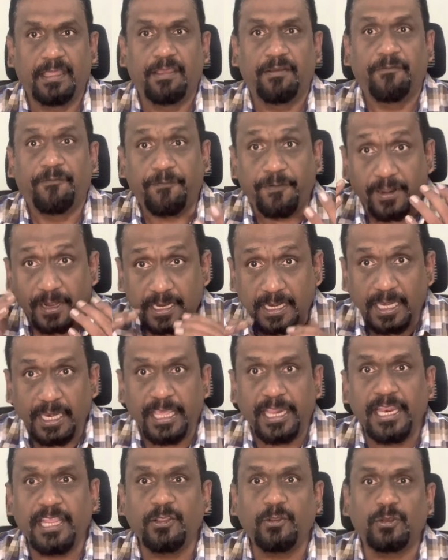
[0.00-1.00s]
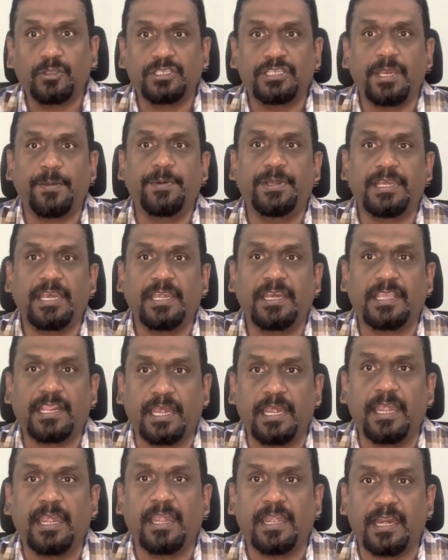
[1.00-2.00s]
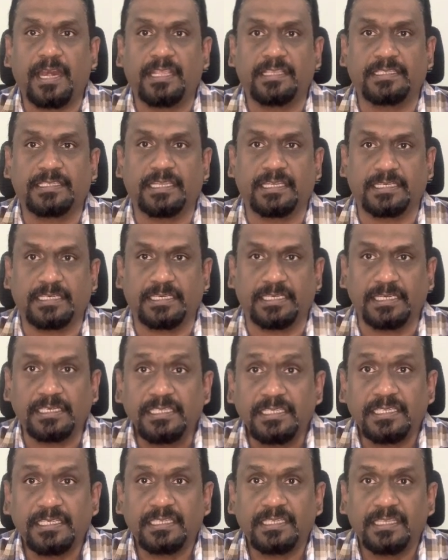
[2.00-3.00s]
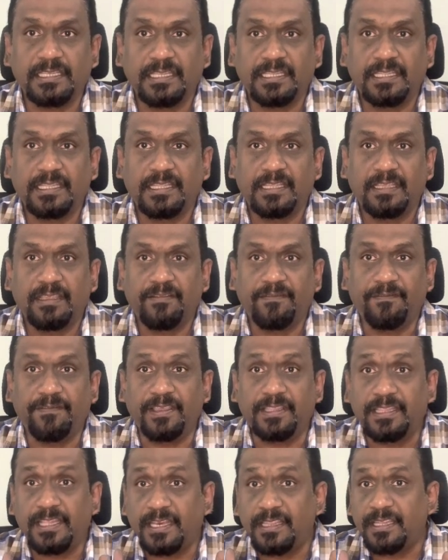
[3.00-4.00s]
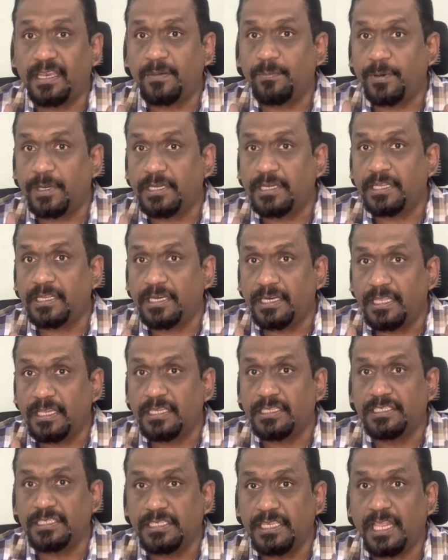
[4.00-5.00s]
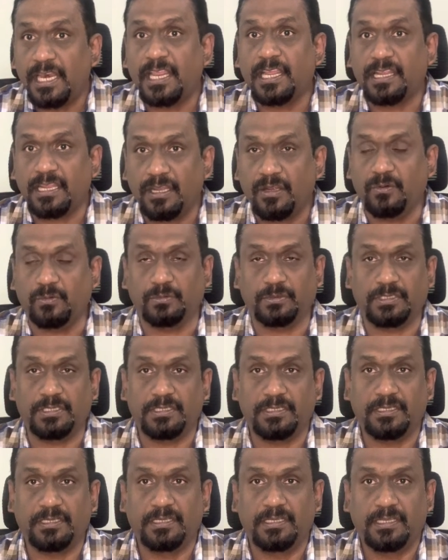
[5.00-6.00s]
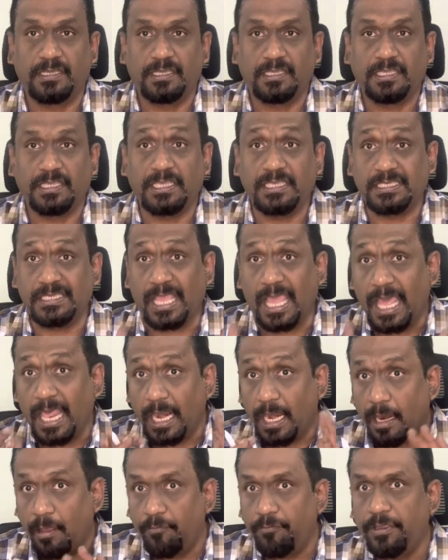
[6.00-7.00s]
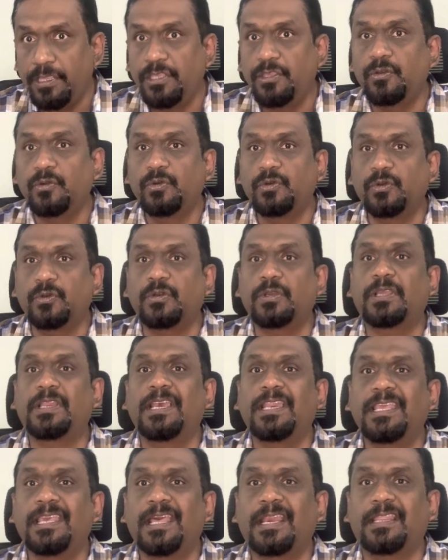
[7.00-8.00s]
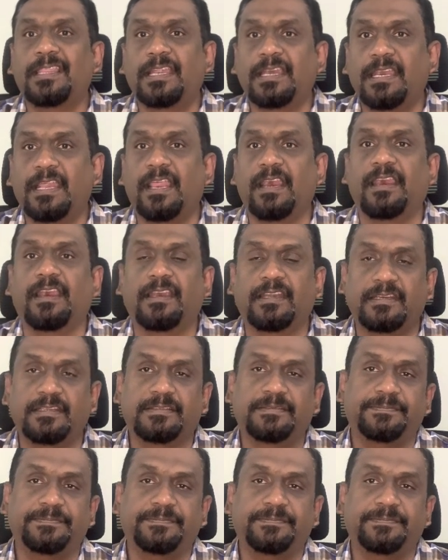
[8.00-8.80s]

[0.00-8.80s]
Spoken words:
For clearing those debit and credit transactions, whether that particular GL account is allowing you to clear that or not.